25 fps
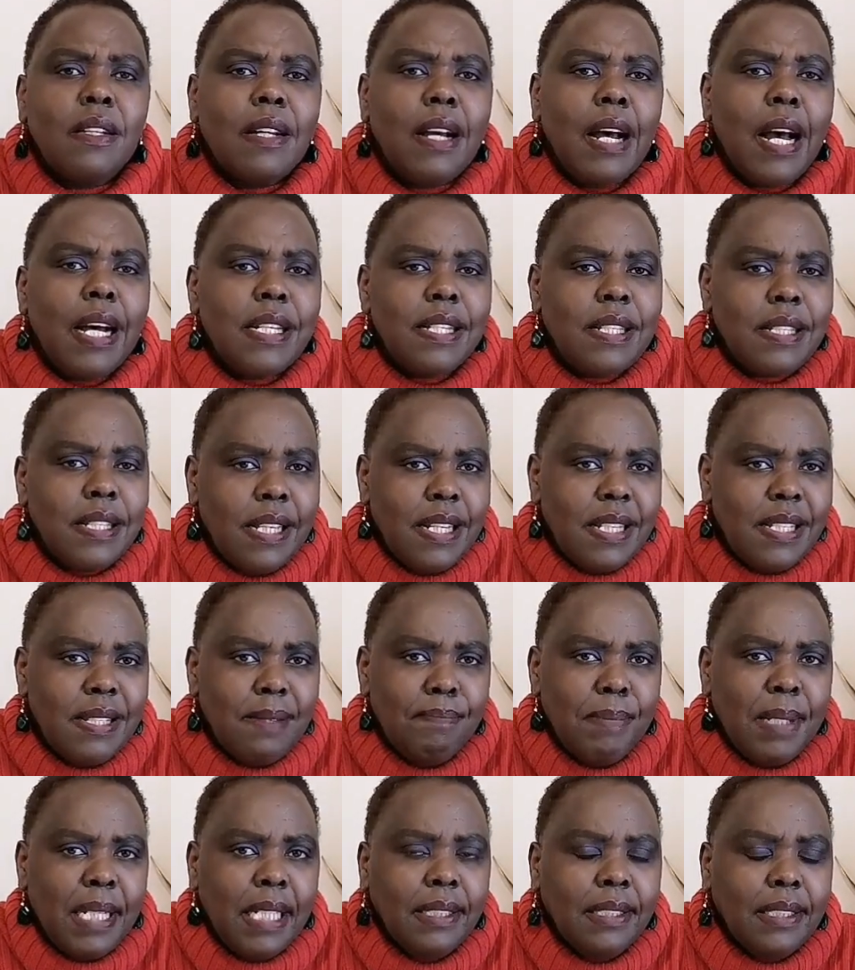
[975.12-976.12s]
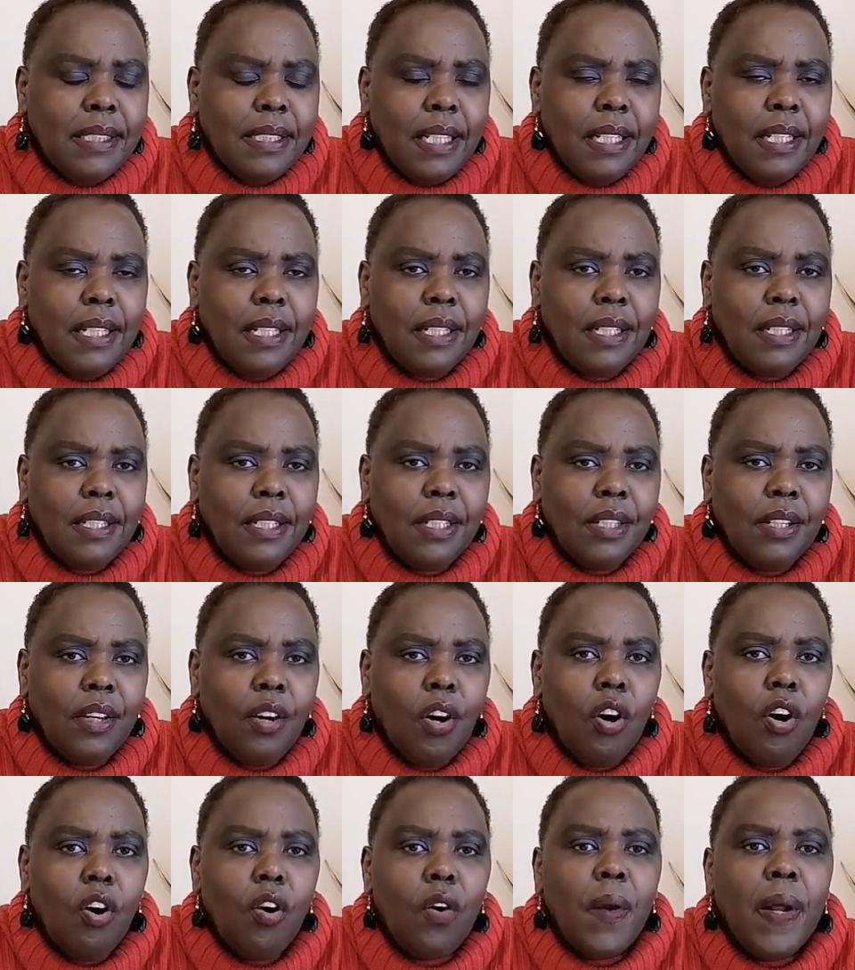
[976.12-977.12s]
assessment
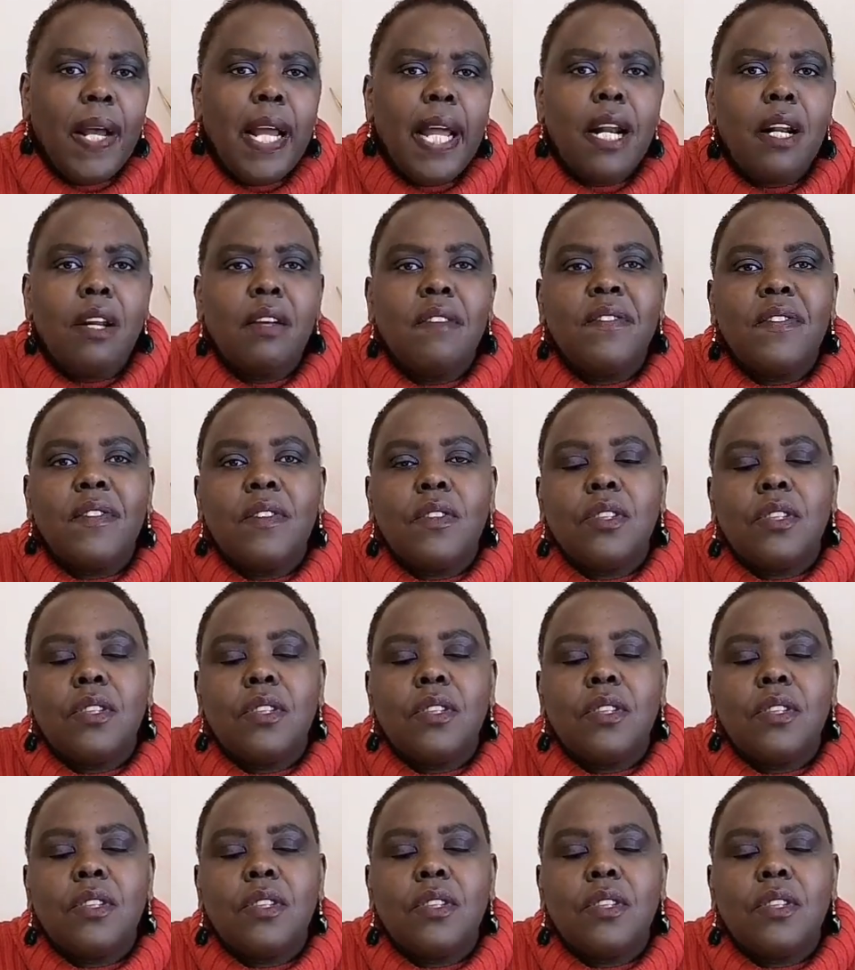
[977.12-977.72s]
or end of